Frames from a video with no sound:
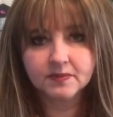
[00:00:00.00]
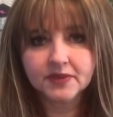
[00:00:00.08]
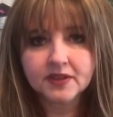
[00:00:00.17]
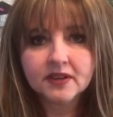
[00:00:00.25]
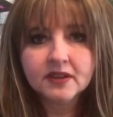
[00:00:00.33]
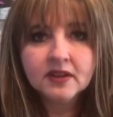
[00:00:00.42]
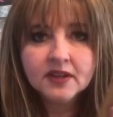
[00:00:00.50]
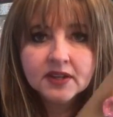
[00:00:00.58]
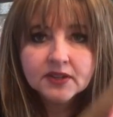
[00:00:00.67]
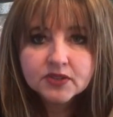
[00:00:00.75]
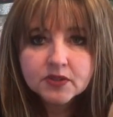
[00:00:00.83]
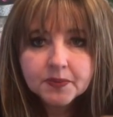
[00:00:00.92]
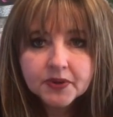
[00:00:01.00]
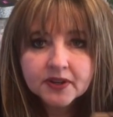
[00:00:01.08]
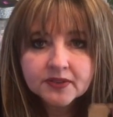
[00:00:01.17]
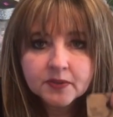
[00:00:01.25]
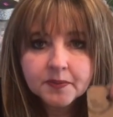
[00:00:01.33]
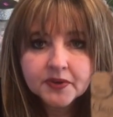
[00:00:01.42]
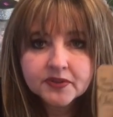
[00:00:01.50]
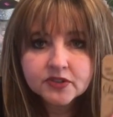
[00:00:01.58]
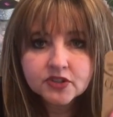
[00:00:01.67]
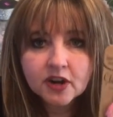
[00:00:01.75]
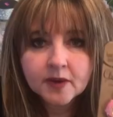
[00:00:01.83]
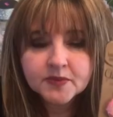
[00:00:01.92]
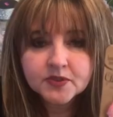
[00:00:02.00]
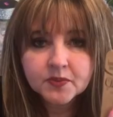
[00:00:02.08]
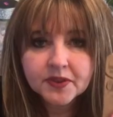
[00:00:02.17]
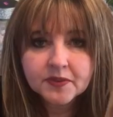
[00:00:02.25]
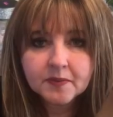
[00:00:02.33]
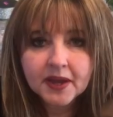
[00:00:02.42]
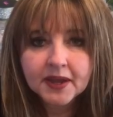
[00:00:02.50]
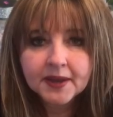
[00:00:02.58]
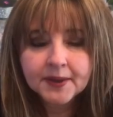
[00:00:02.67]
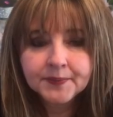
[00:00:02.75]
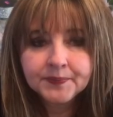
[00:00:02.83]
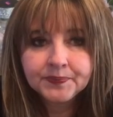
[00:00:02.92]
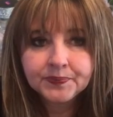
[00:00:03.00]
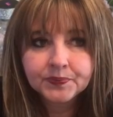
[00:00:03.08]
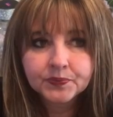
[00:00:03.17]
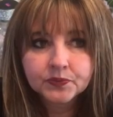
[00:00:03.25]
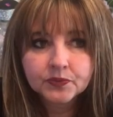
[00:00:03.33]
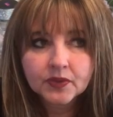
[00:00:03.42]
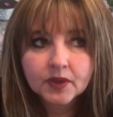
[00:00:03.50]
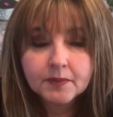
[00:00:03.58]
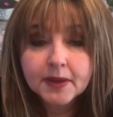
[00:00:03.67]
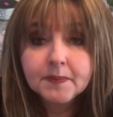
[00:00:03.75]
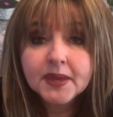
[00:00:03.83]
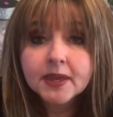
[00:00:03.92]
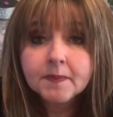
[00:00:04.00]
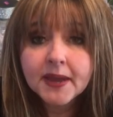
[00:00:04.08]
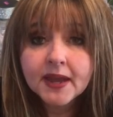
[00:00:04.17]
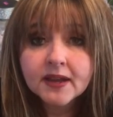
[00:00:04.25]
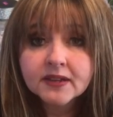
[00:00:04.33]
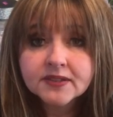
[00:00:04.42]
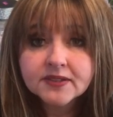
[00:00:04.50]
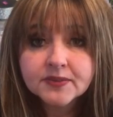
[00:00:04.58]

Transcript: I'm thinking to put on the purse charms with my my pink bags